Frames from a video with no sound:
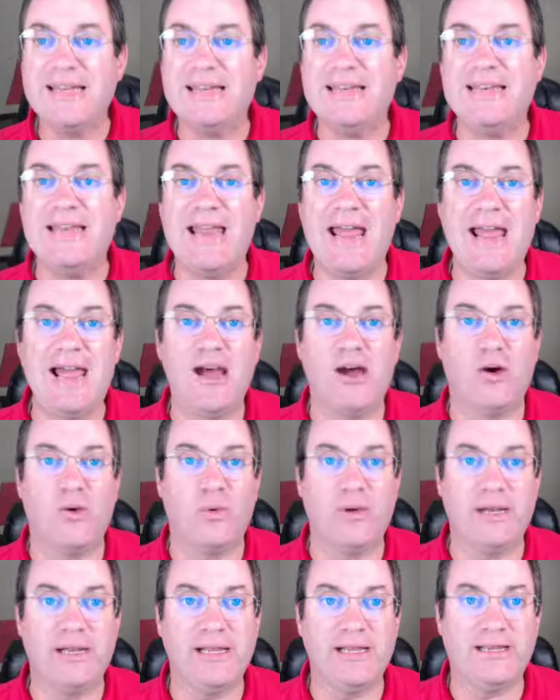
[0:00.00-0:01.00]
Now
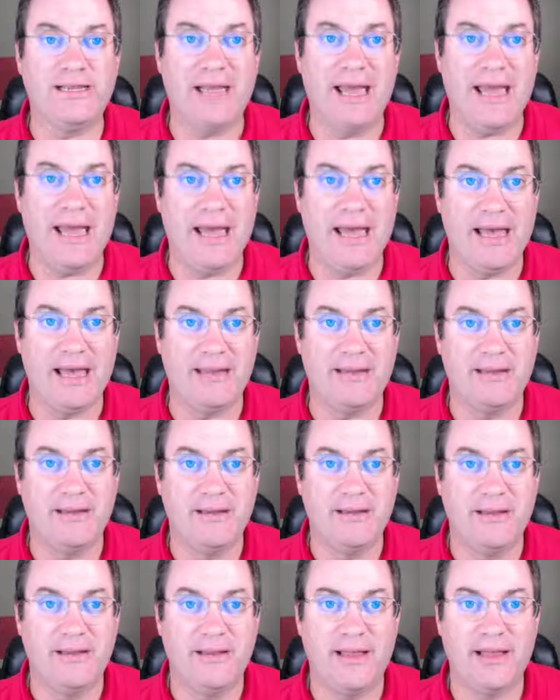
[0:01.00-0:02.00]
we need to add
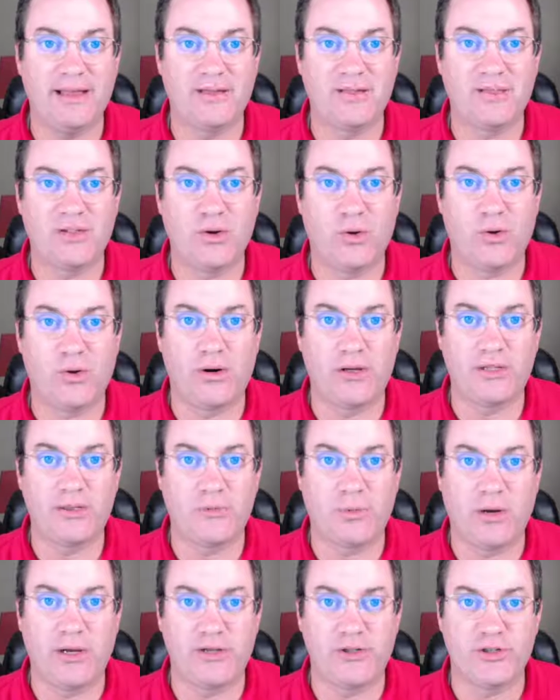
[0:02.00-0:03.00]
that score
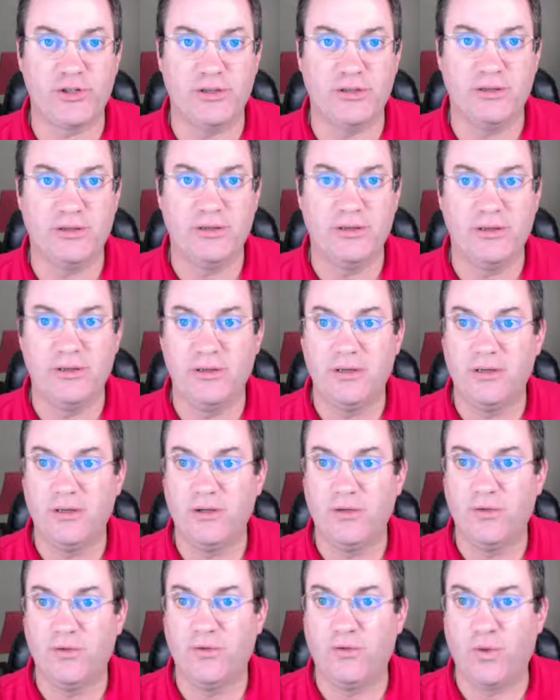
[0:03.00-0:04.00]
expression
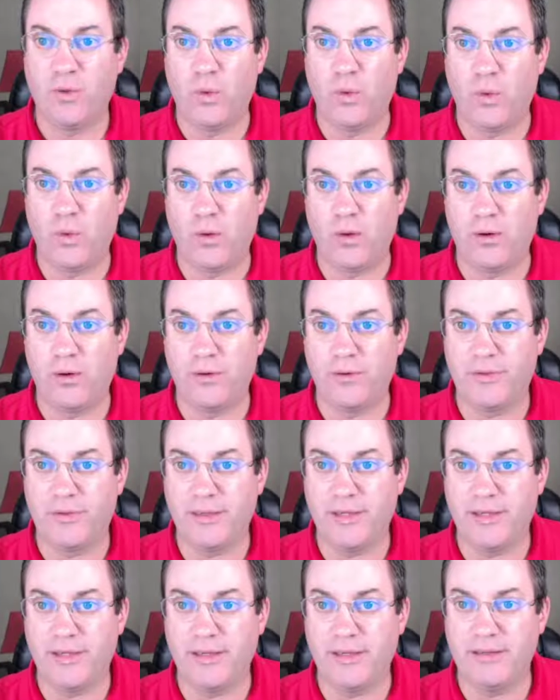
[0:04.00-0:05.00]
for
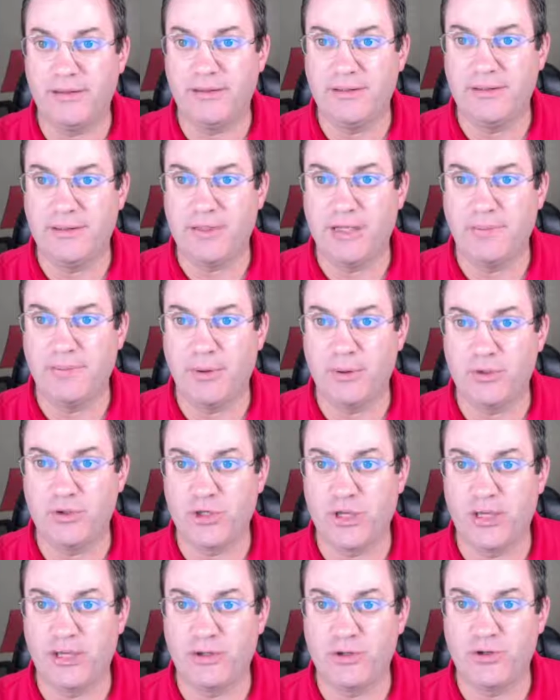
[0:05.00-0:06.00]
the tempo
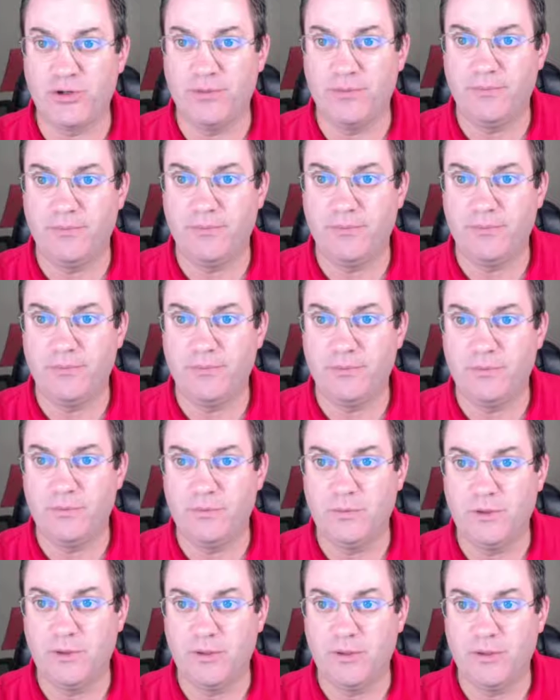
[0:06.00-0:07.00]
change.
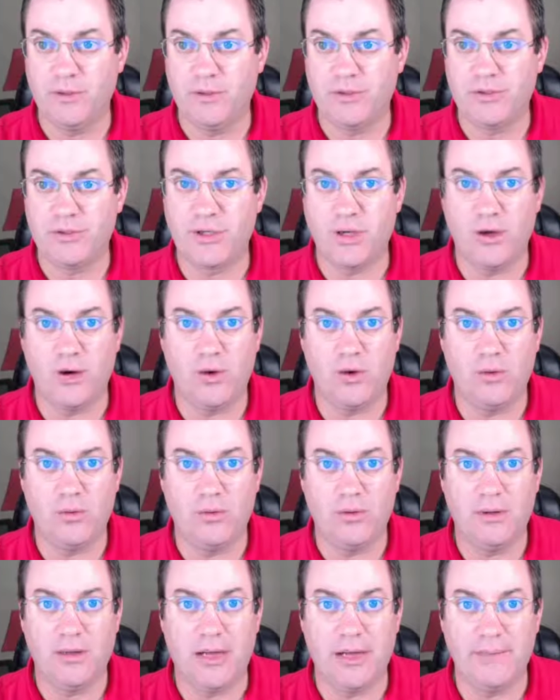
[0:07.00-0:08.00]

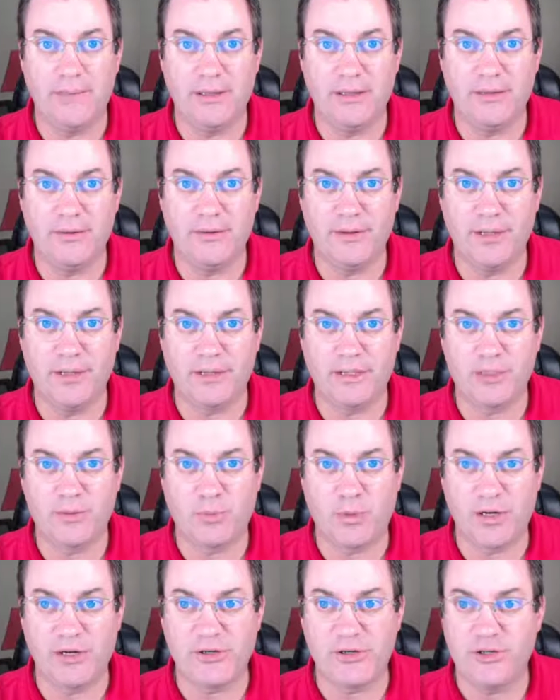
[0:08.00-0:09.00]
So I'm in
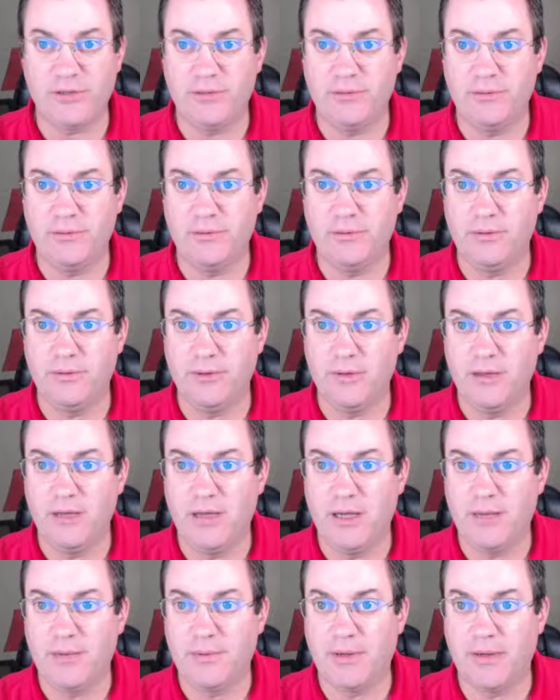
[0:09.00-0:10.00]
expression.
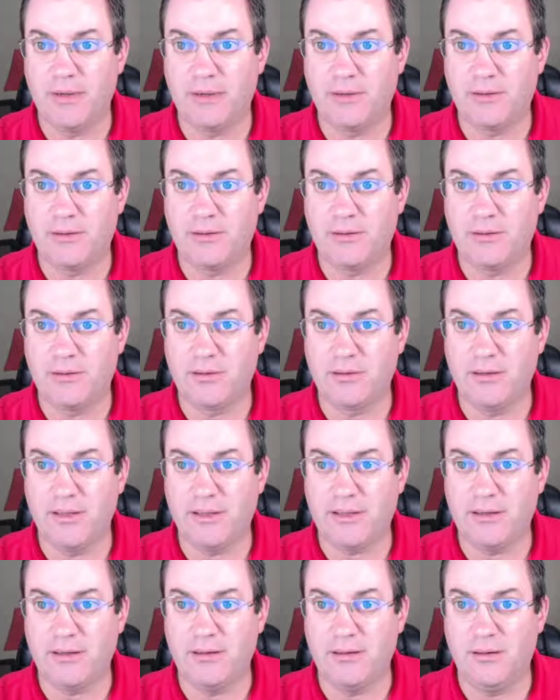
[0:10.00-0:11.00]
I'm going
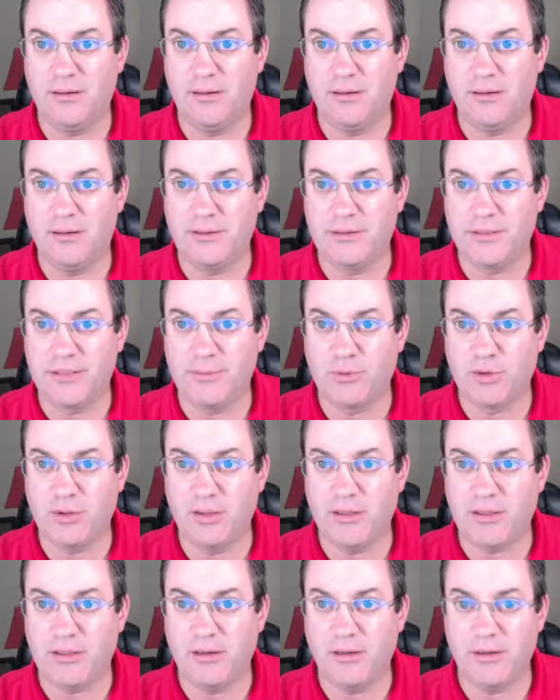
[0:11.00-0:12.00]
to double
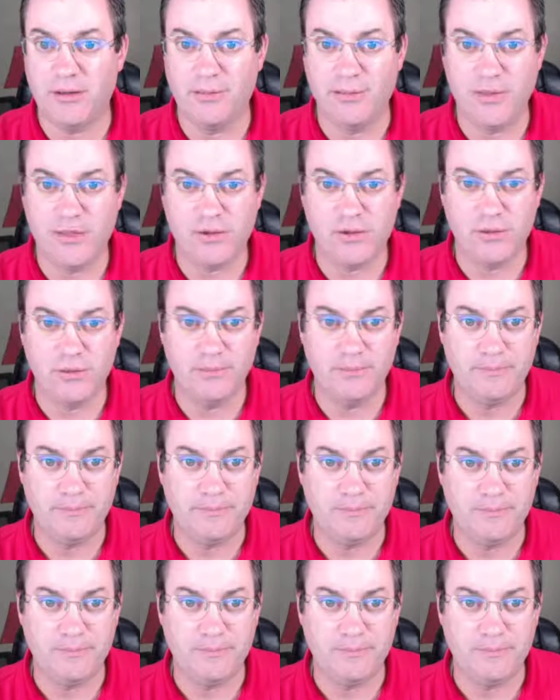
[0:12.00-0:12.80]
click on the measure,